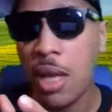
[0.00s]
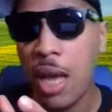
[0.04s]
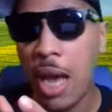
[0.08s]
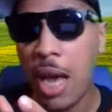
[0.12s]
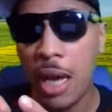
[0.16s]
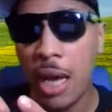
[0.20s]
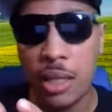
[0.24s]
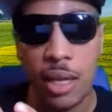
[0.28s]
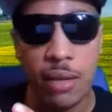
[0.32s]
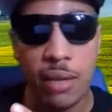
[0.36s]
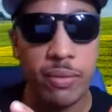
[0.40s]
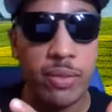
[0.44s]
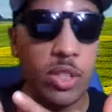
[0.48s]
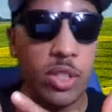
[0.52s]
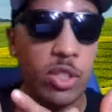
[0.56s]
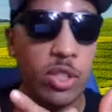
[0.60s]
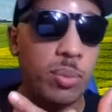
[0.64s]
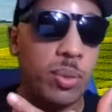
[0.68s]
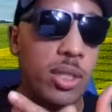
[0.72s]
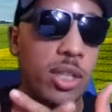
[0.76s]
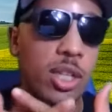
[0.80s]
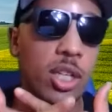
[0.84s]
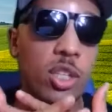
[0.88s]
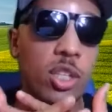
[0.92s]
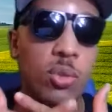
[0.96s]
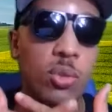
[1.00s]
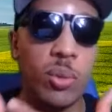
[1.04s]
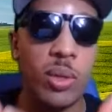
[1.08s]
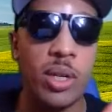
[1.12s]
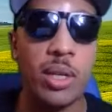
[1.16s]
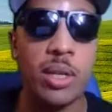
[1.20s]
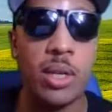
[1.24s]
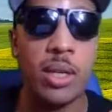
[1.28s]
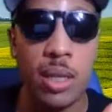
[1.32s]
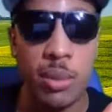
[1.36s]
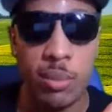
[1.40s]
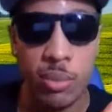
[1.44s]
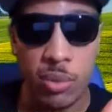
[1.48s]
I love this because when
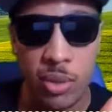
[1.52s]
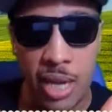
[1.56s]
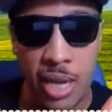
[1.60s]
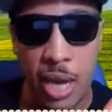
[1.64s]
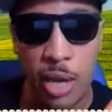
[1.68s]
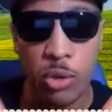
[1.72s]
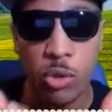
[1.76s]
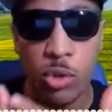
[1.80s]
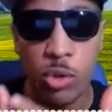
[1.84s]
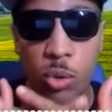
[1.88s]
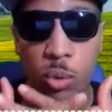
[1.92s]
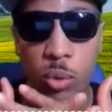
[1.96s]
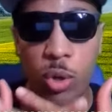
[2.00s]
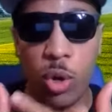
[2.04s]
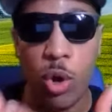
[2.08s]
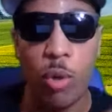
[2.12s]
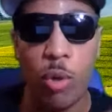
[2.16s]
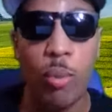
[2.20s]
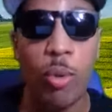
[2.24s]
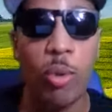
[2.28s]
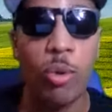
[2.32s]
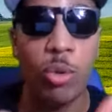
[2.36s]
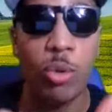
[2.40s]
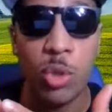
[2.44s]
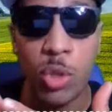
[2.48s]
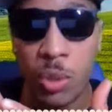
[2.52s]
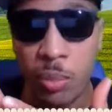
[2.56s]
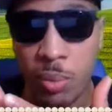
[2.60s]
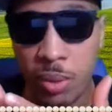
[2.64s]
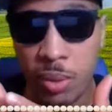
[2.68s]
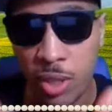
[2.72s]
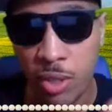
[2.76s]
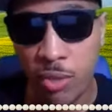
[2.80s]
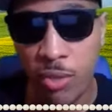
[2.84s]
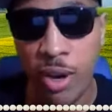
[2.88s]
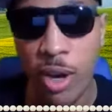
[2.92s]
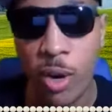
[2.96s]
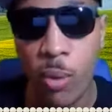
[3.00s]
it comes down to it, home ownership
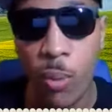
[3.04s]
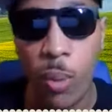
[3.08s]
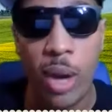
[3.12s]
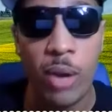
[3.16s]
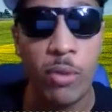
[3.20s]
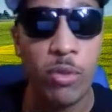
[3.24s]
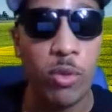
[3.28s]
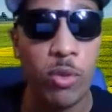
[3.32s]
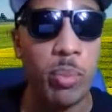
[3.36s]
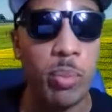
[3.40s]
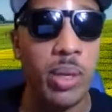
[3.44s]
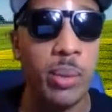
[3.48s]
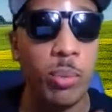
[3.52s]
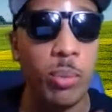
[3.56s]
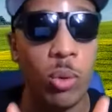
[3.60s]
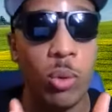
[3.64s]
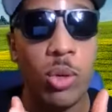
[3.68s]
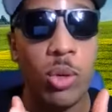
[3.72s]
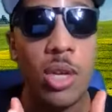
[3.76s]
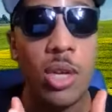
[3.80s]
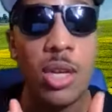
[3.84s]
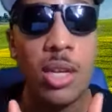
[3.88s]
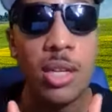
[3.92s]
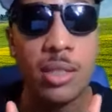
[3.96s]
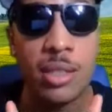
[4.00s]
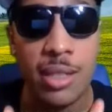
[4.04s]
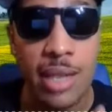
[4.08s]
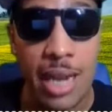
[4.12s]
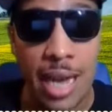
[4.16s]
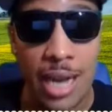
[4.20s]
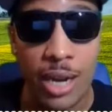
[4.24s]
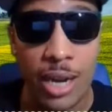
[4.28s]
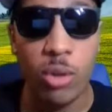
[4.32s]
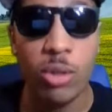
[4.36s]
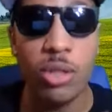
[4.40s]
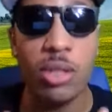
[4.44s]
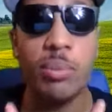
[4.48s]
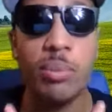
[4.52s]
is a great way for people to
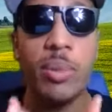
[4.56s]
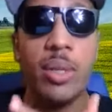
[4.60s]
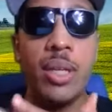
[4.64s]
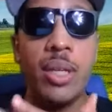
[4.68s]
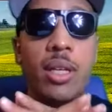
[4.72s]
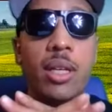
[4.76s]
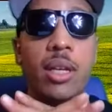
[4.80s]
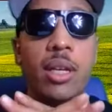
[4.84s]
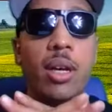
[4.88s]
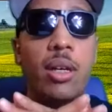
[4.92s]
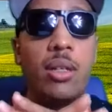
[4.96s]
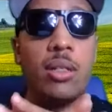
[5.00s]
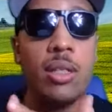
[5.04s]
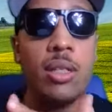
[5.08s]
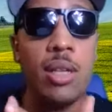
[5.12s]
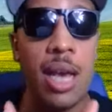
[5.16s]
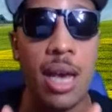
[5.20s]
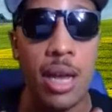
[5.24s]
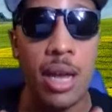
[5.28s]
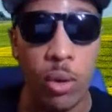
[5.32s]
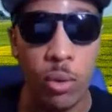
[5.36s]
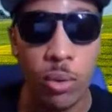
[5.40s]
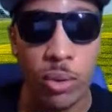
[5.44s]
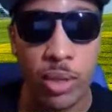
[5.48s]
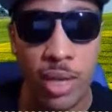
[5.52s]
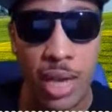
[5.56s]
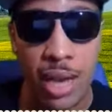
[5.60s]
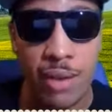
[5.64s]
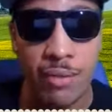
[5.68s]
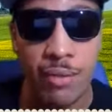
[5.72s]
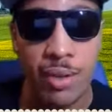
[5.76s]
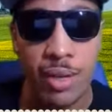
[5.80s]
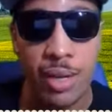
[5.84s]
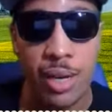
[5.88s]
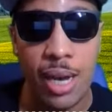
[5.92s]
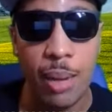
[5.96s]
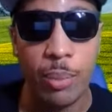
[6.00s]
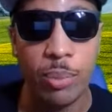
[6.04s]
not only be not only have
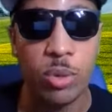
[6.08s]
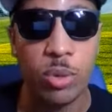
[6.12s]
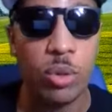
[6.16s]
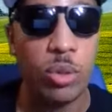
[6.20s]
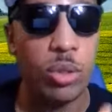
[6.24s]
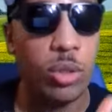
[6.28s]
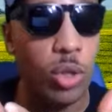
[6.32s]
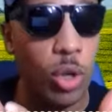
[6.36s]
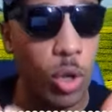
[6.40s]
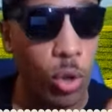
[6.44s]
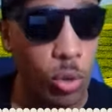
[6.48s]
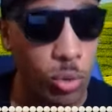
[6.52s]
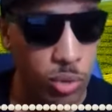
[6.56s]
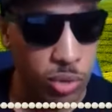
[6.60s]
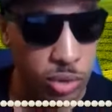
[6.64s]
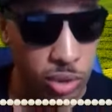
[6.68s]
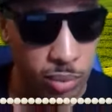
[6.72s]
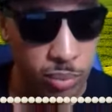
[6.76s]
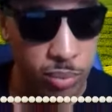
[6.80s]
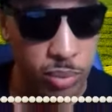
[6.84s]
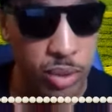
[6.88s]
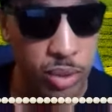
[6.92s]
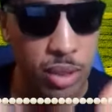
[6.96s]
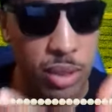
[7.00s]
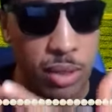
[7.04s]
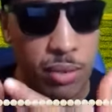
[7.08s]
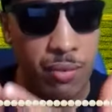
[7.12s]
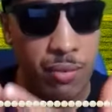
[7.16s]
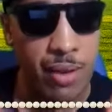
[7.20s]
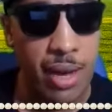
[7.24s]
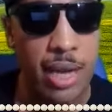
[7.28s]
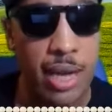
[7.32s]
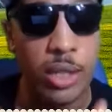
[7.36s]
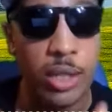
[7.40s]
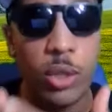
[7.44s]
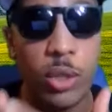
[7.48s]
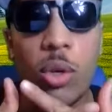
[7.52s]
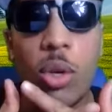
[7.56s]
an opportunity to own something of
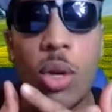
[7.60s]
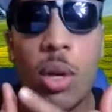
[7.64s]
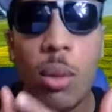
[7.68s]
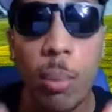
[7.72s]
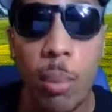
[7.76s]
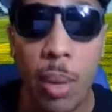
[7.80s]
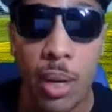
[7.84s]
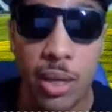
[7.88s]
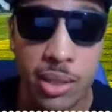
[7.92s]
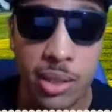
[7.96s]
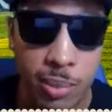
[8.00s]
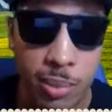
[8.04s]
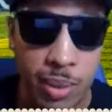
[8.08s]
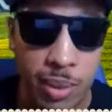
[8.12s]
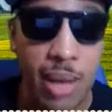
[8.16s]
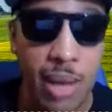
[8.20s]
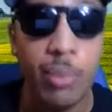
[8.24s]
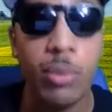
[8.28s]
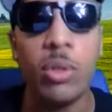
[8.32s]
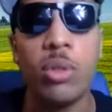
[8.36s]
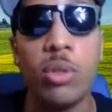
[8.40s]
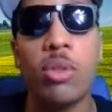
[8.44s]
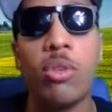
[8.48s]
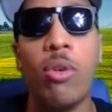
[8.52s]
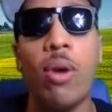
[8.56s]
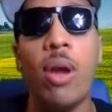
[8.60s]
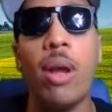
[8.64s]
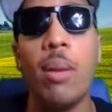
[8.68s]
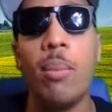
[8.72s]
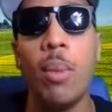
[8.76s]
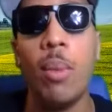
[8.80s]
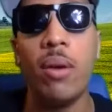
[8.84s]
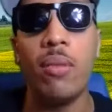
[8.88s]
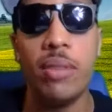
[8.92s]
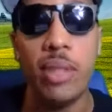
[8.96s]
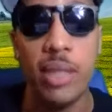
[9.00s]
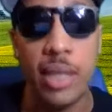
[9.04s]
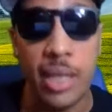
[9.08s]
value, but to be able to create
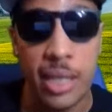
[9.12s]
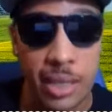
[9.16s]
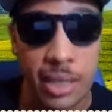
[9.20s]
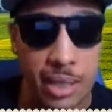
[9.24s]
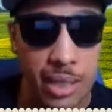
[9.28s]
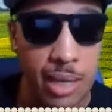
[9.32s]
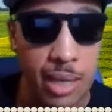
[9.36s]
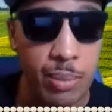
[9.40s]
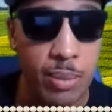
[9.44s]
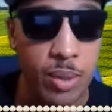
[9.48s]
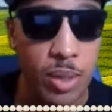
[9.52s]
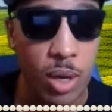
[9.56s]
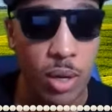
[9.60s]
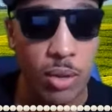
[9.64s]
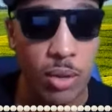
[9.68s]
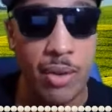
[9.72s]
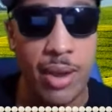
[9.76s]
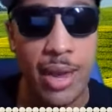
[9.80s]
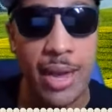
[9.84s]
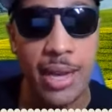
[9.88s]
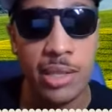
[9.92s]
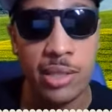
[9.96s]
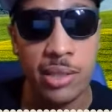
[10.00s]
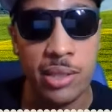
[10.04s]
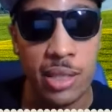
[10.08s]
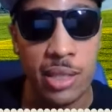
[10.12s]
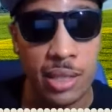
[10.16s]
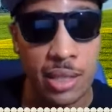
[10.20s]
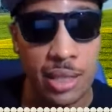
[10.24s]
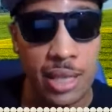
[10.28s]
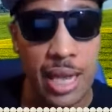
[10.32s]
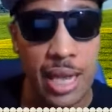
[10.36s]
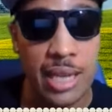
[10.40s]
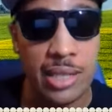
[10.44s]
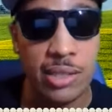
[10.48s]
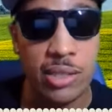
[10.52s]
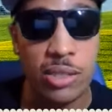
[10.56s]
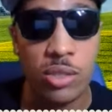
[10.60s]
monthly income and other asset
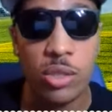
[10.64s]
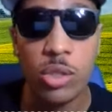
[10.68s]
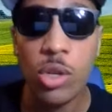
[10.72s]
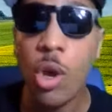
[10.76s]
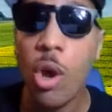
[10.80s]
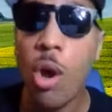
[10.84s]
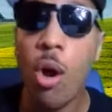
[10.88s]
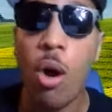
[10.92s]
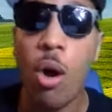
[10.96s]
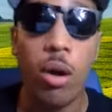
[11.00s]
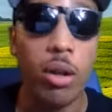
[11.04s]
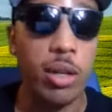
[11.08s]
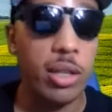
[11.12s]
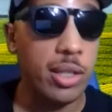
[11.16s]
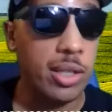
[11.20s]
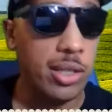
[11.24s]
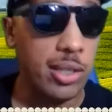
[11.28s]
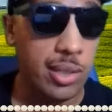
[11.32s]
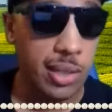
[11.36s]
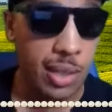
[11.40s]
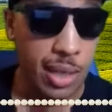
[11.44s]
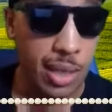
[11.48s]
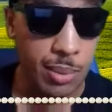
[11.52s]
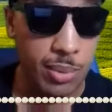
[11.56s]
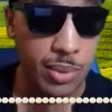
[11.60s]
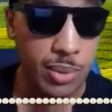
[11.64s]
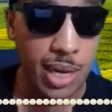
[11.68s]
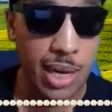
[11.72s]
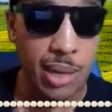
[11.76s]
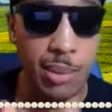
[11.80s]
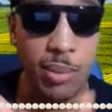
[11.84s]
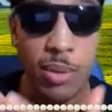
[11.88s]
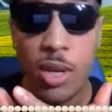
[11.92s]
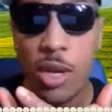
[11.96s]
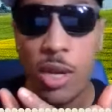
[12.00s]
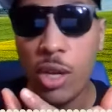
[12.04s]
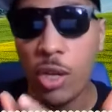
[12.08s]
classes all at the same time.